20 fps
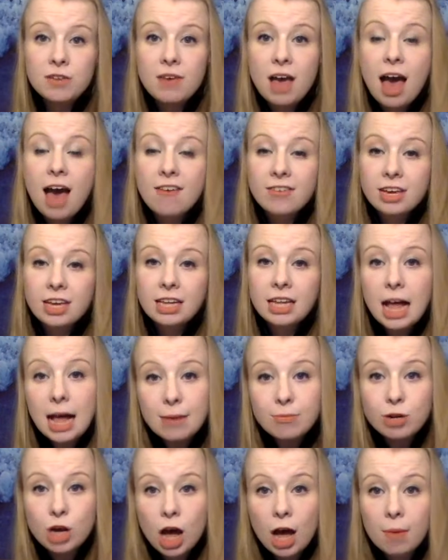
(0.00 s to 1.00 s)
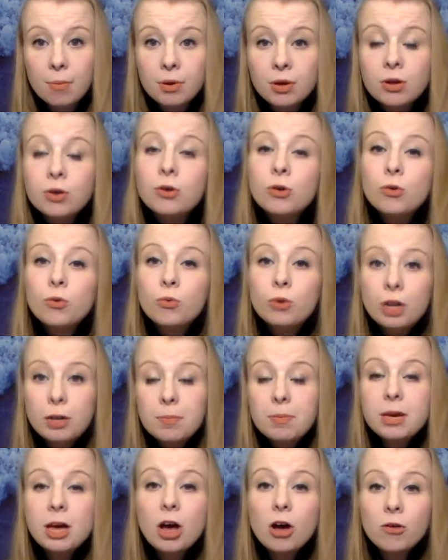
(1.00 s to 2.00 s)
of having a laptop. Would it
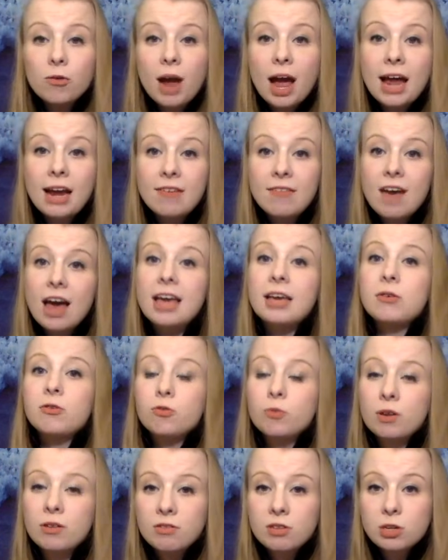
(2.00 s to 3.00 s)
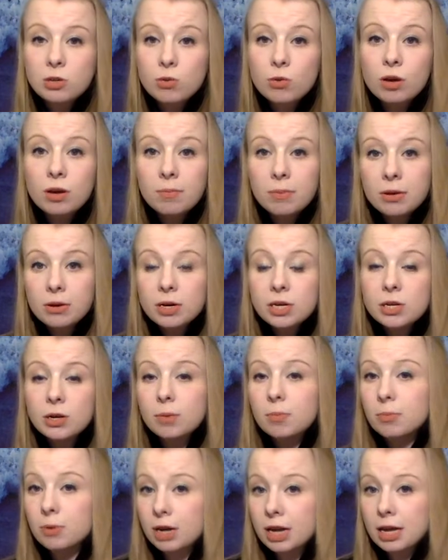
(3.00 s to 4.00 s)
be all right if I use one of the school computers or
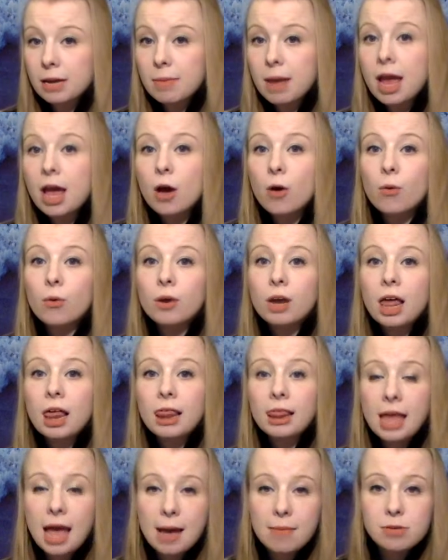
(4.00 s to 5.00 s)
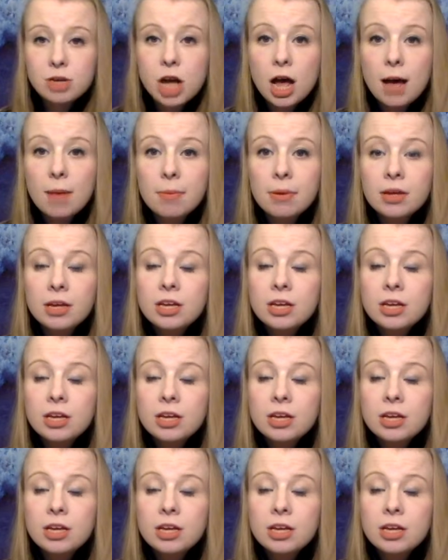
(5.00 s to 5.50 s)
bring in my own laptop?